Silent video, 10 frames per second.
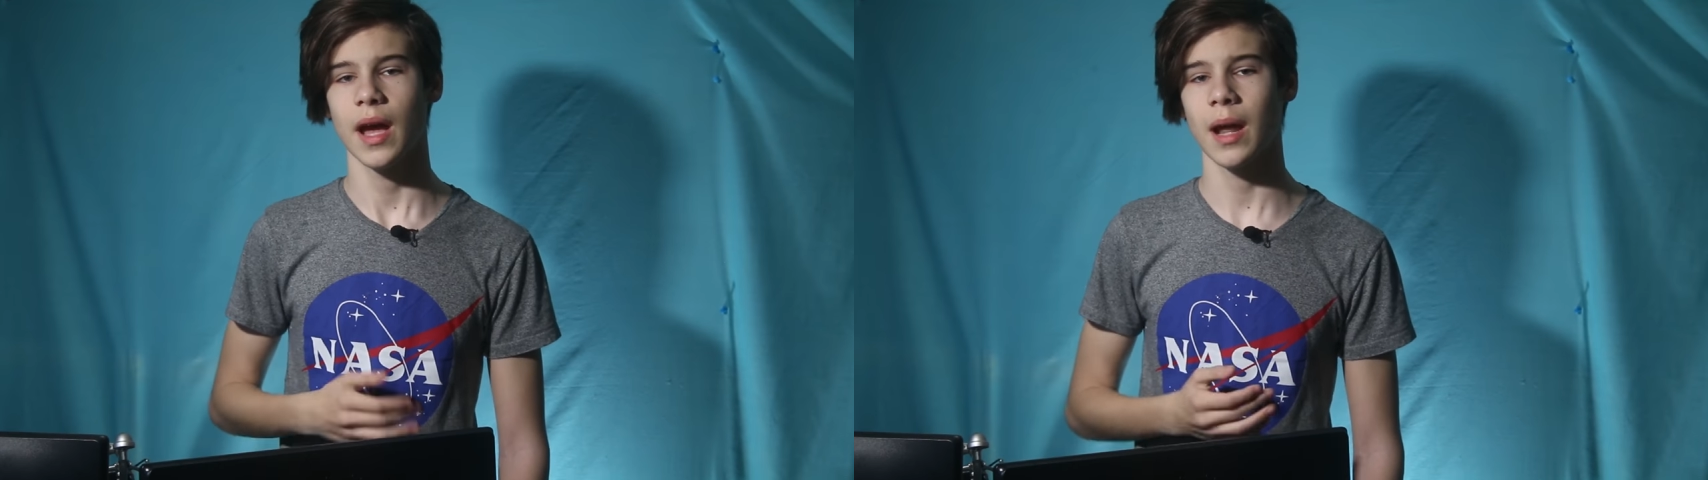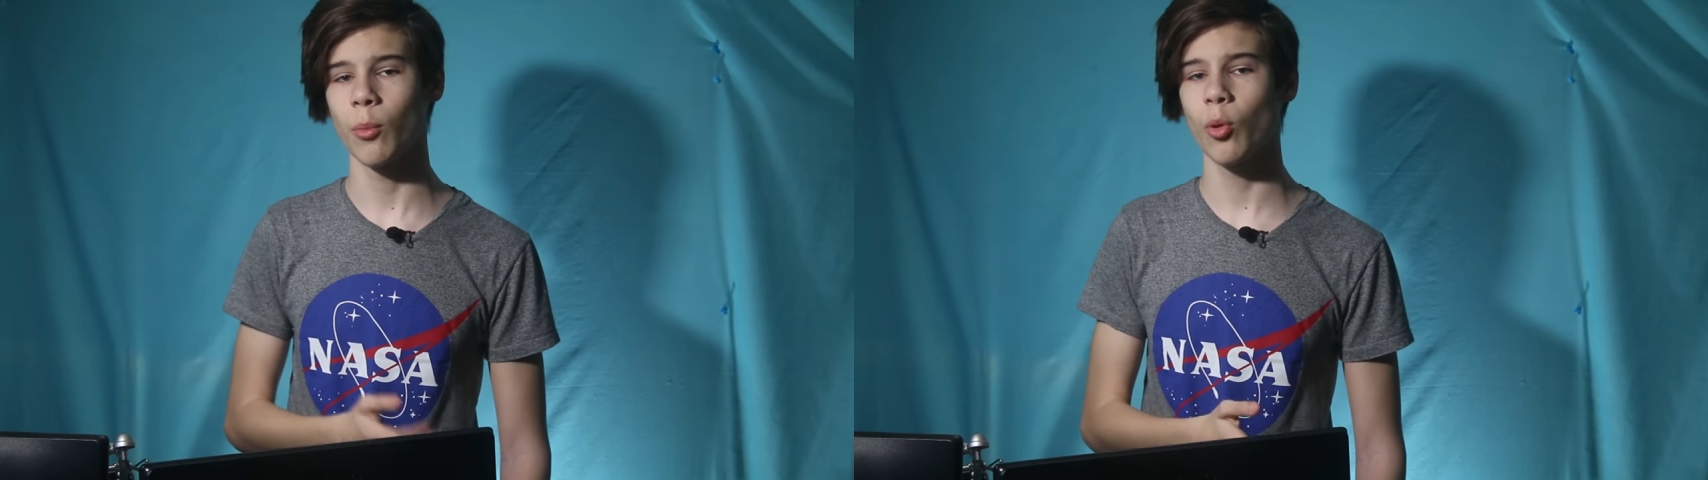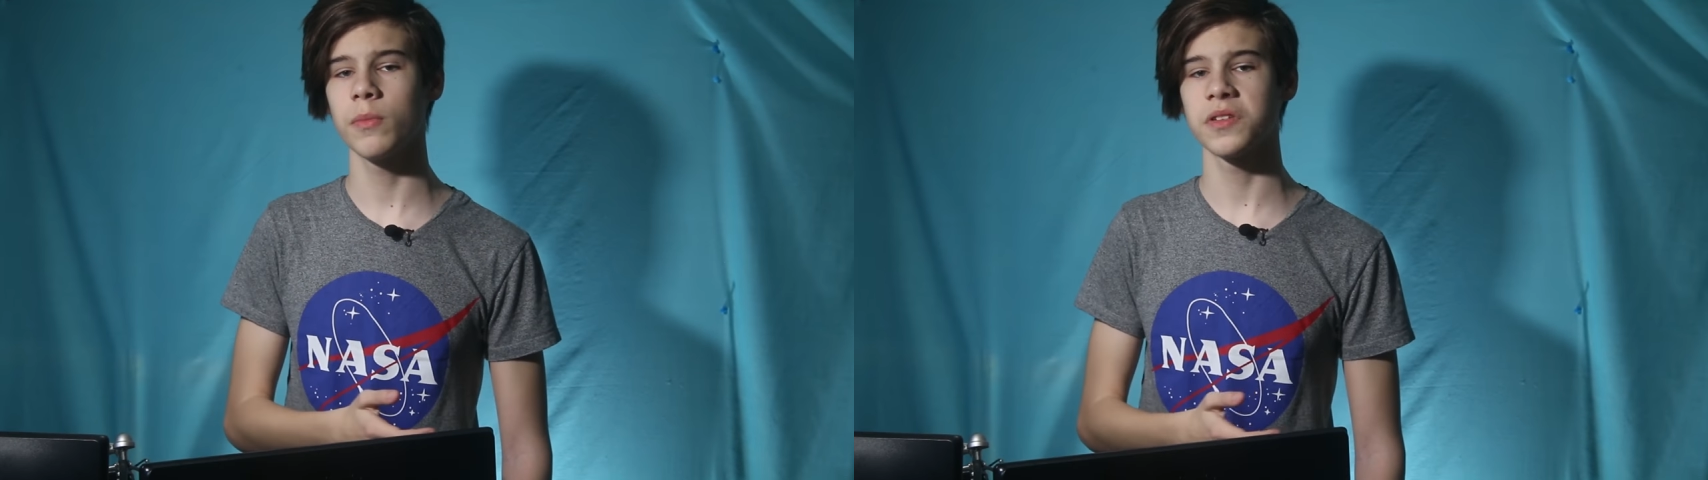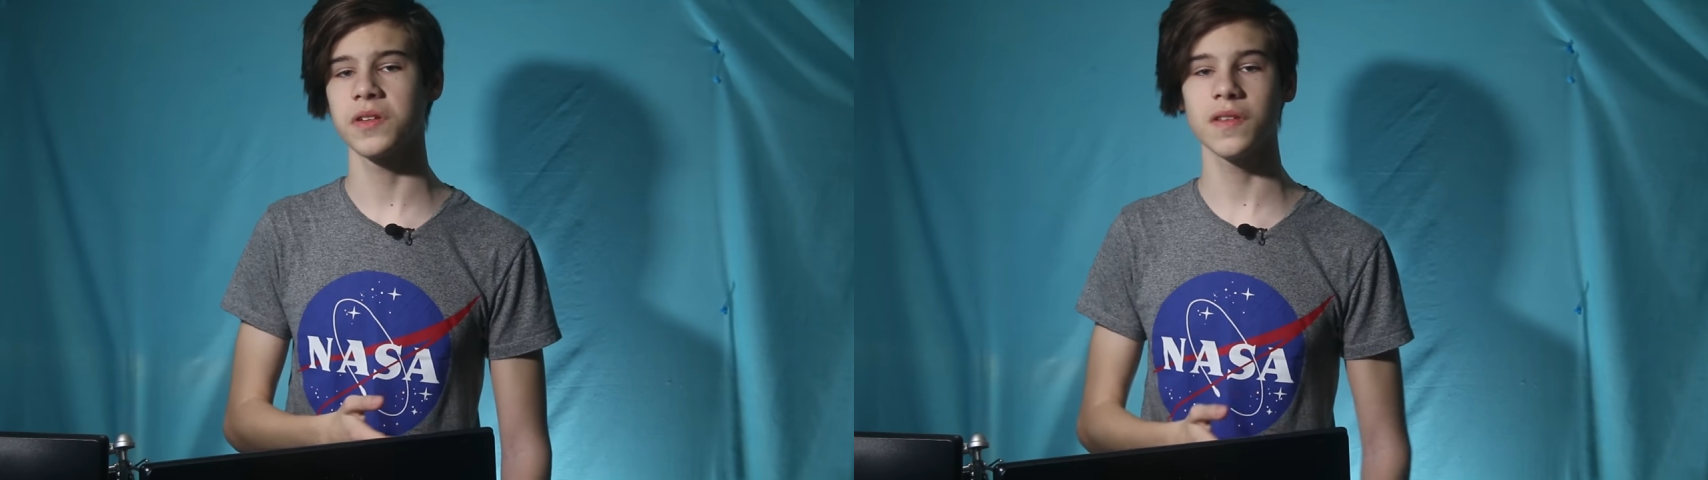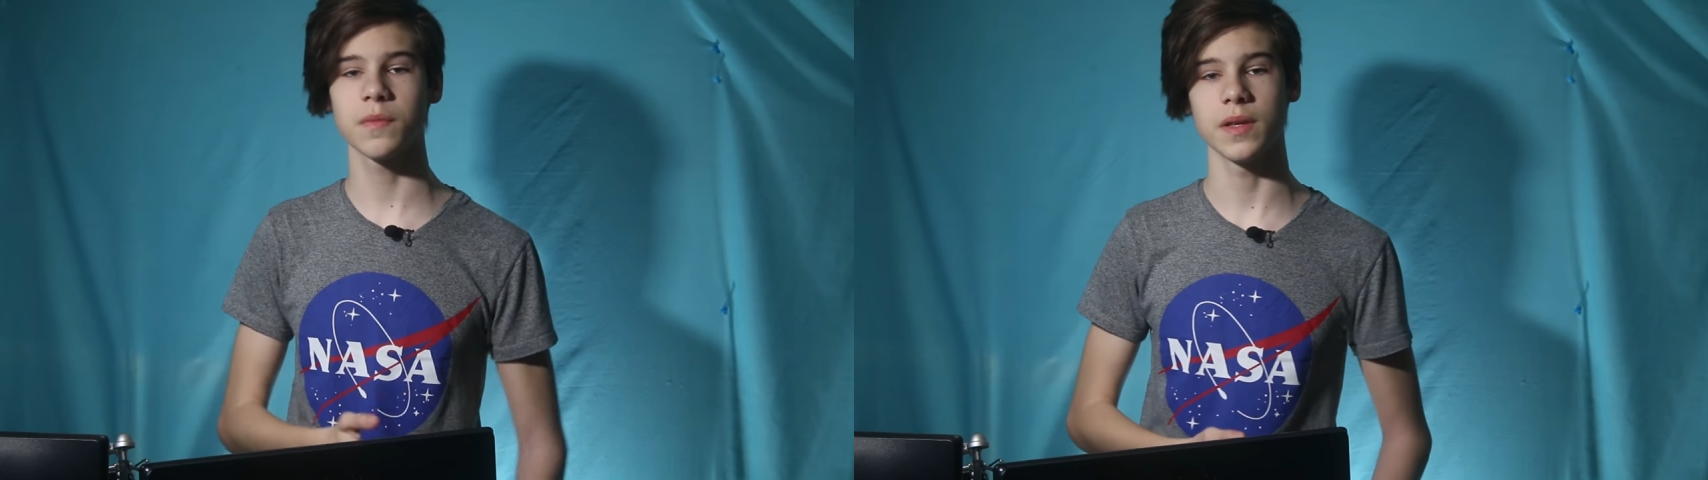and more
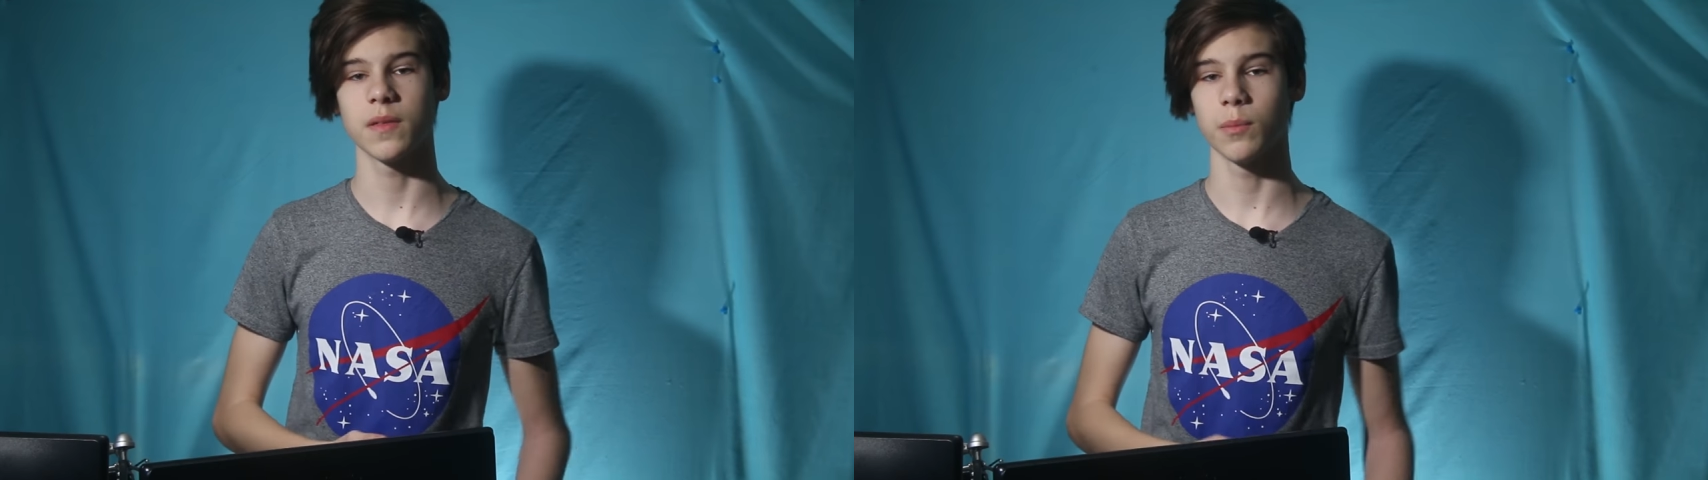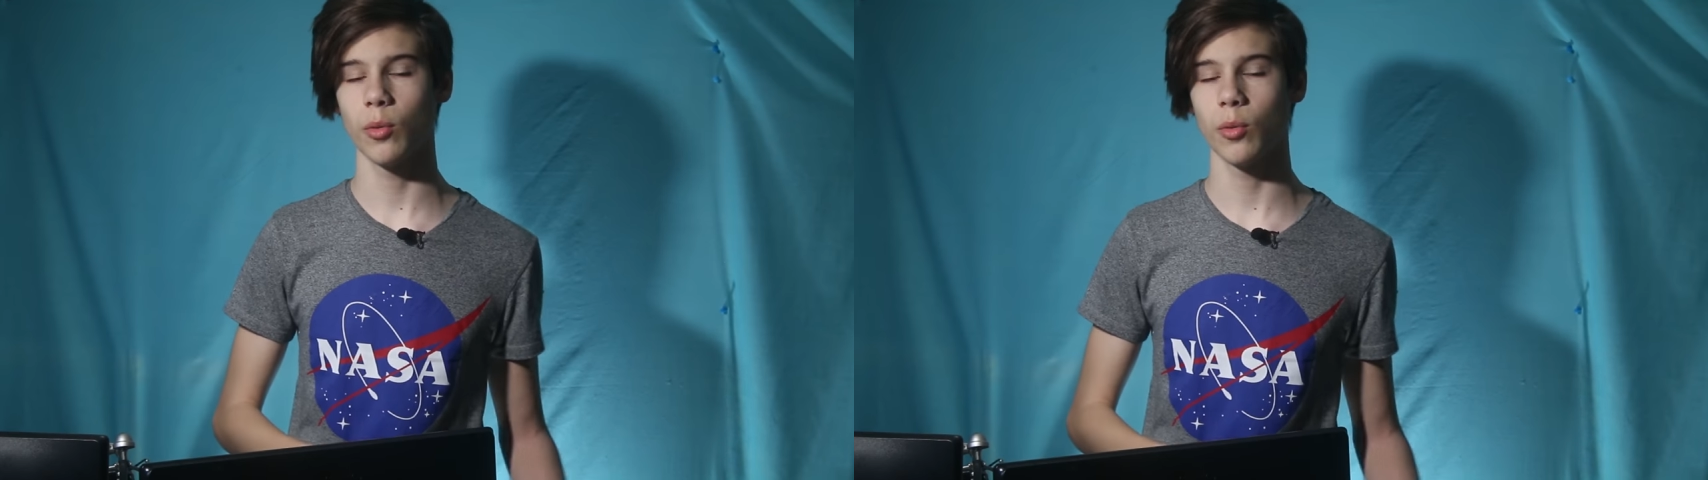missions means